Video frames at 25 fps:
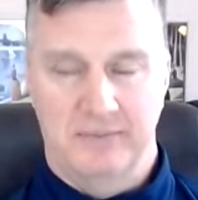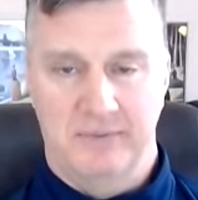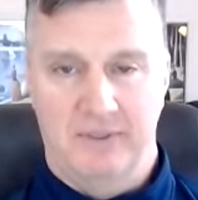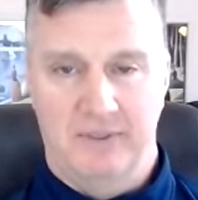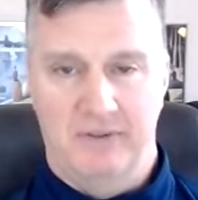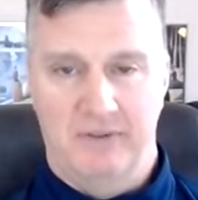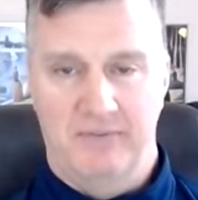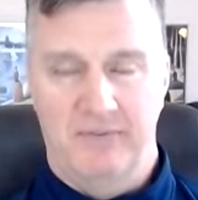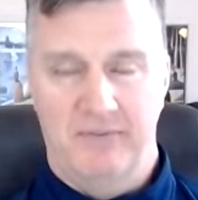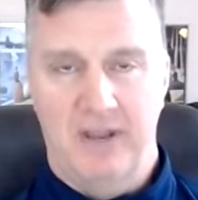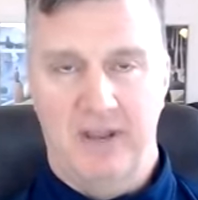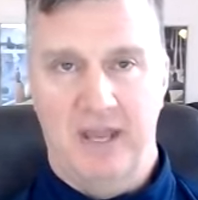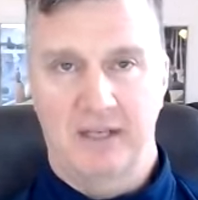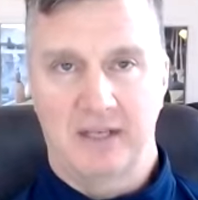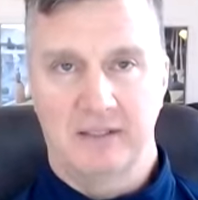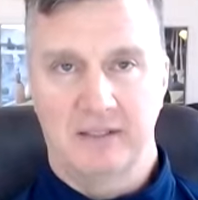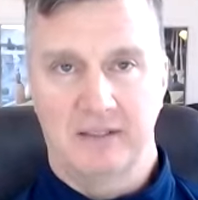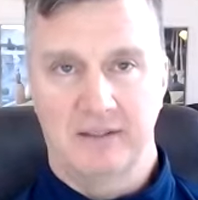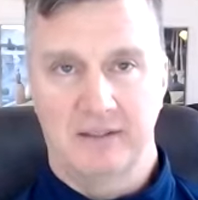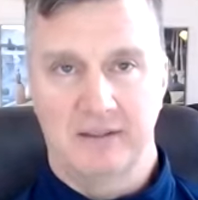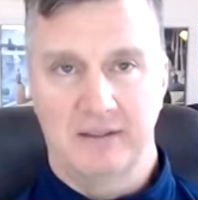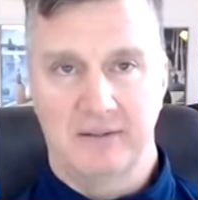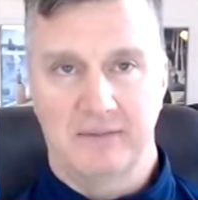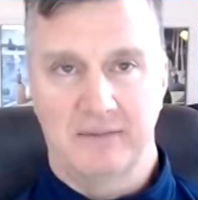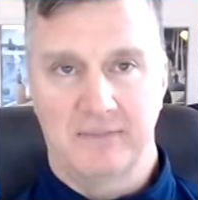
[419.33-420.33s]
In fact,
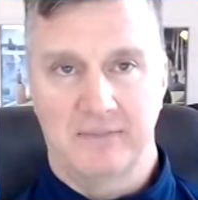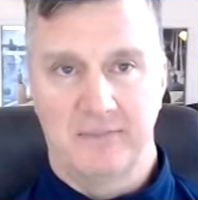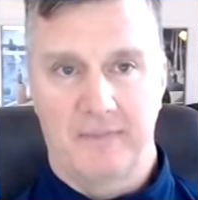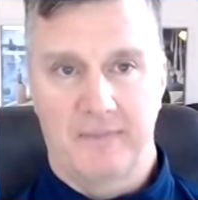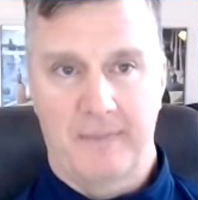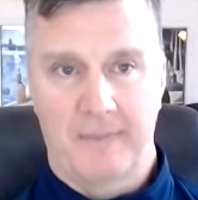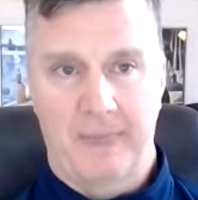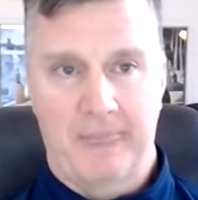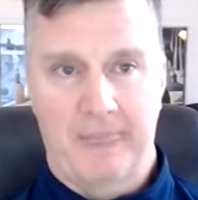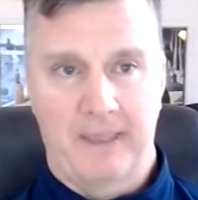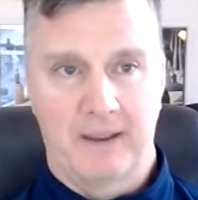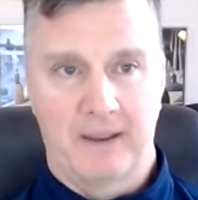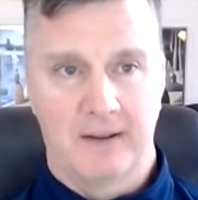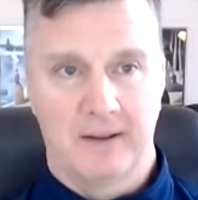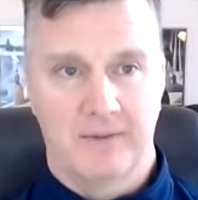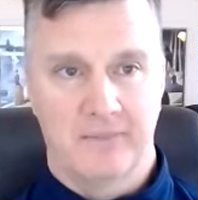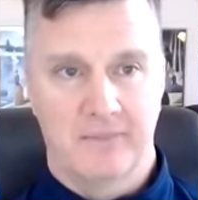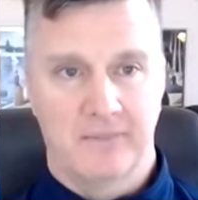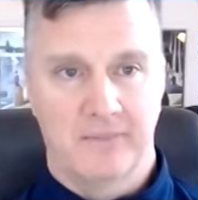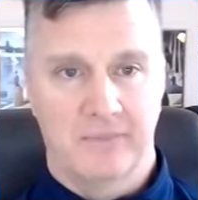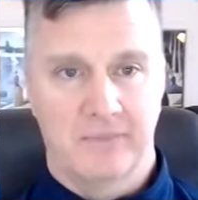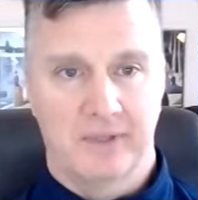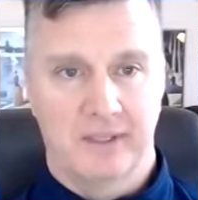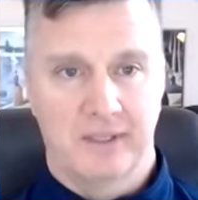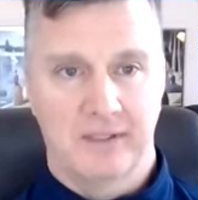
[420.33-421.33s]

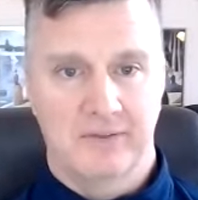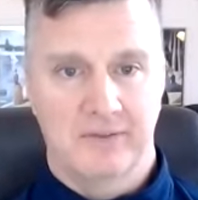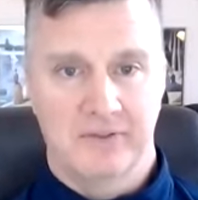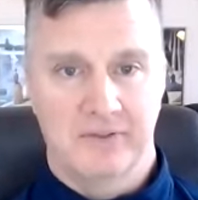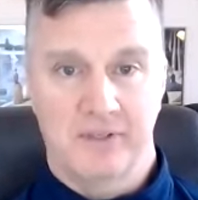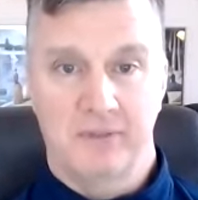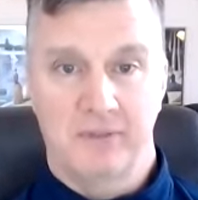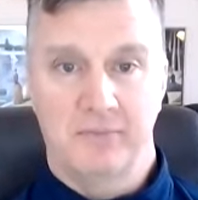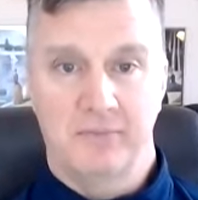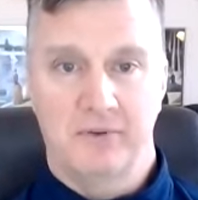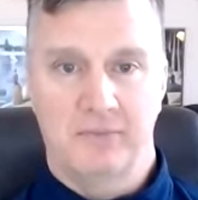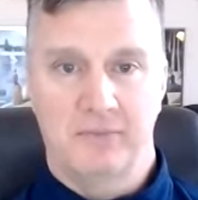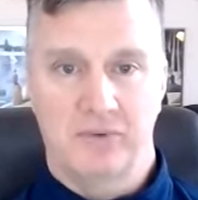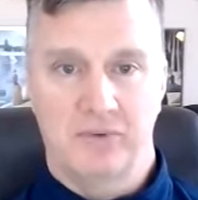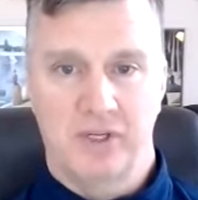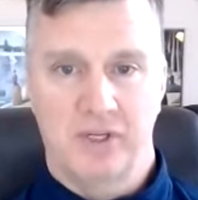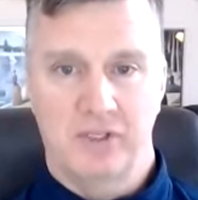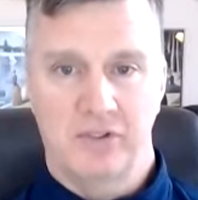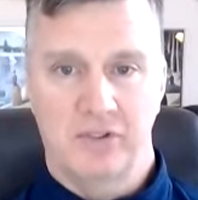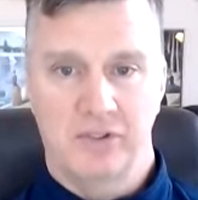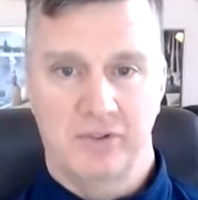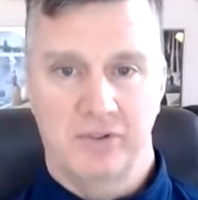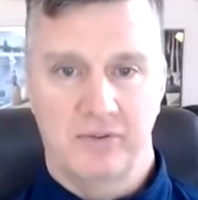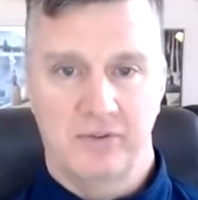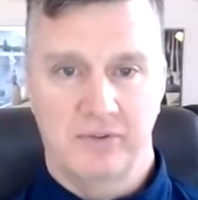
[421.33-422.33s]
some of
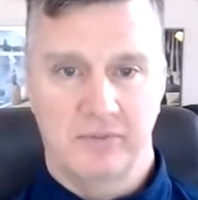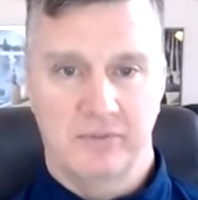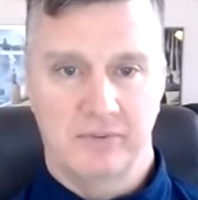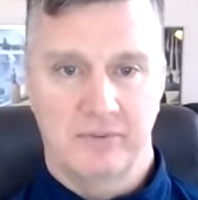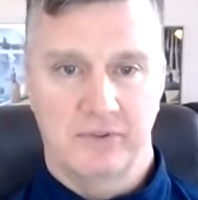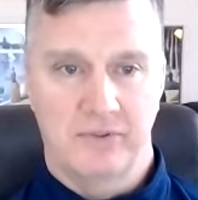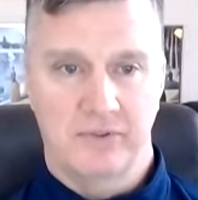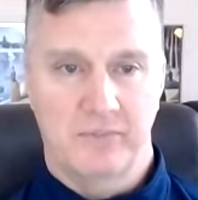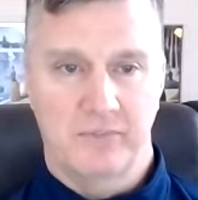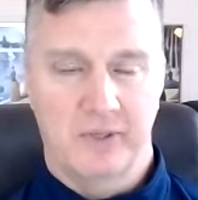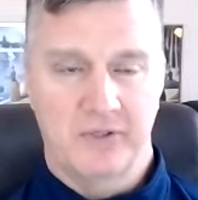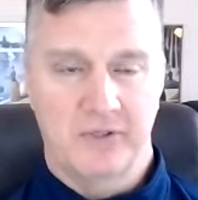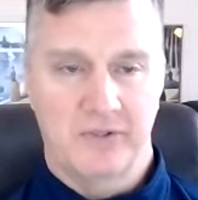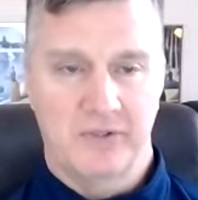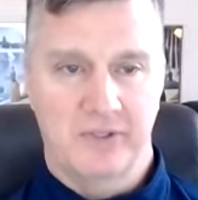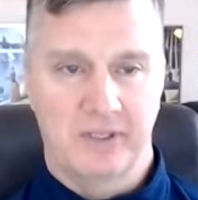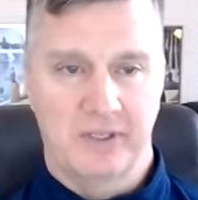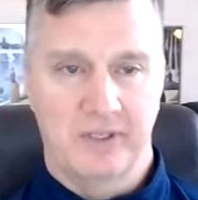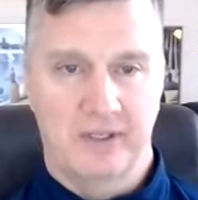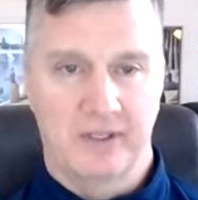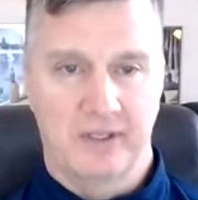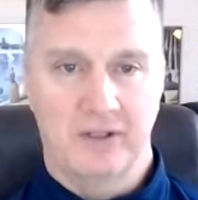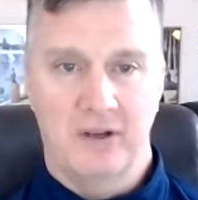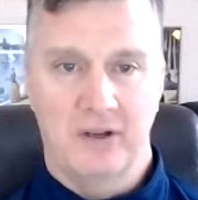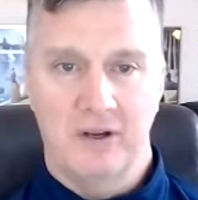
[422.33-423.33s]
which, especially
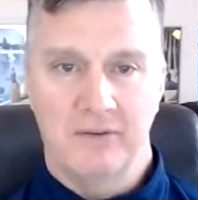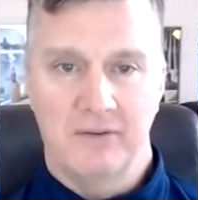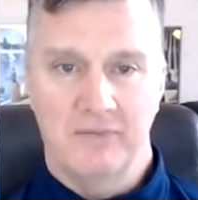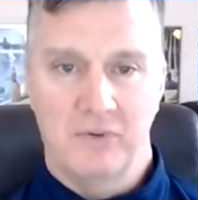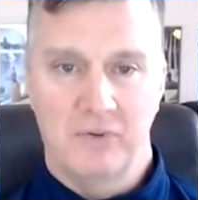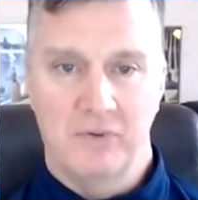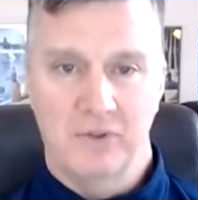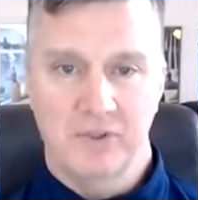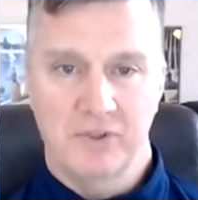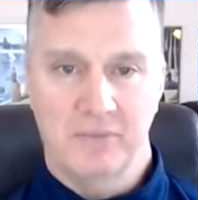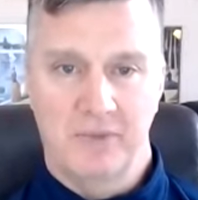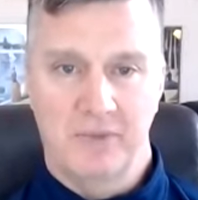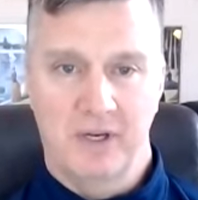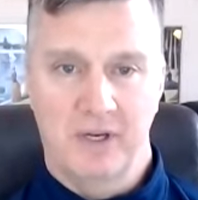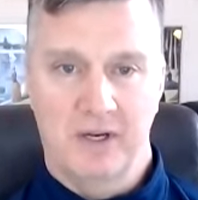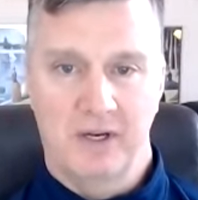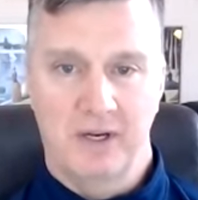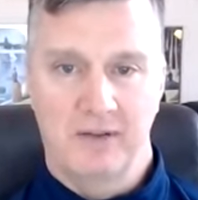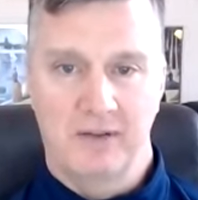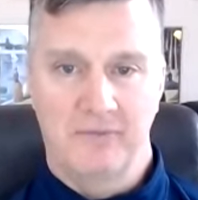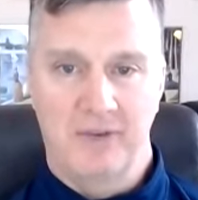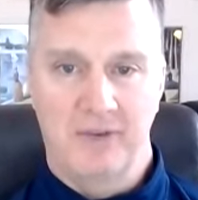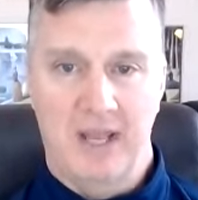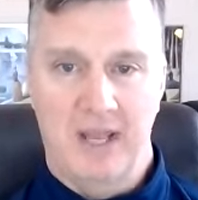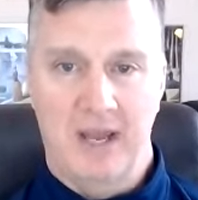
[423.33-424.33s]
in the law enforcement
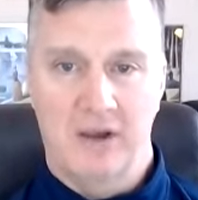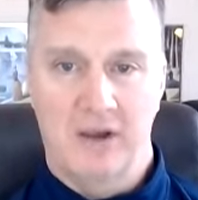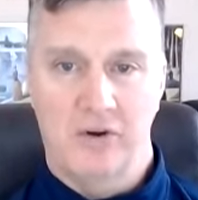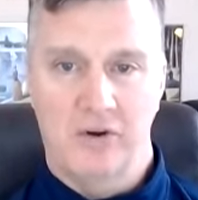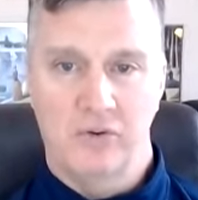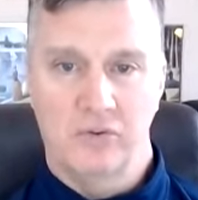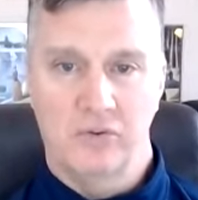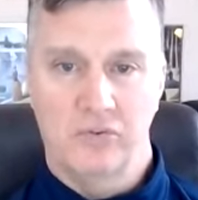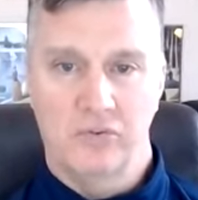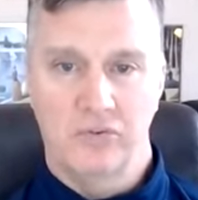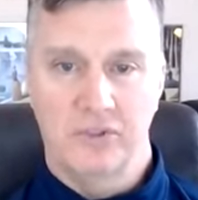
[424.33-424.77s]
area, have now